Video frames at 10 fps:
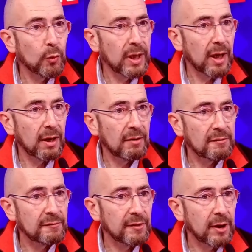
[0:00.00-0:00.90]

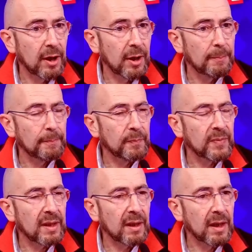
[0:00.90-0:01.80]
have
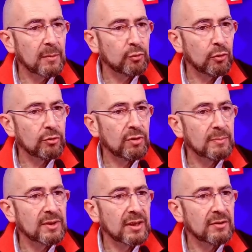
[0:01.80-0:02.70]
a program
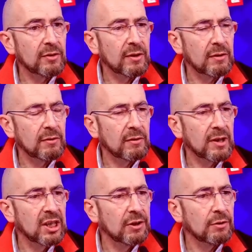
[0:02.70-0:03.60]
that is
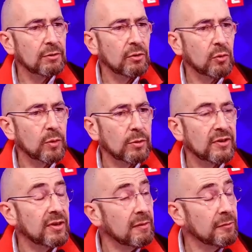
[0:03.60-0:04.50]
geared towards
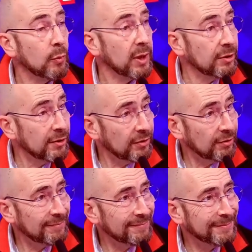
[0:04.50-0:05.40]
self-awareness,
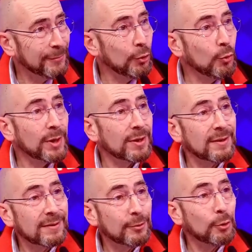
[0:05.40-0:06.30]

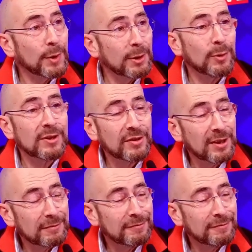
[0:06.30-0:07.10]
knowing oneself,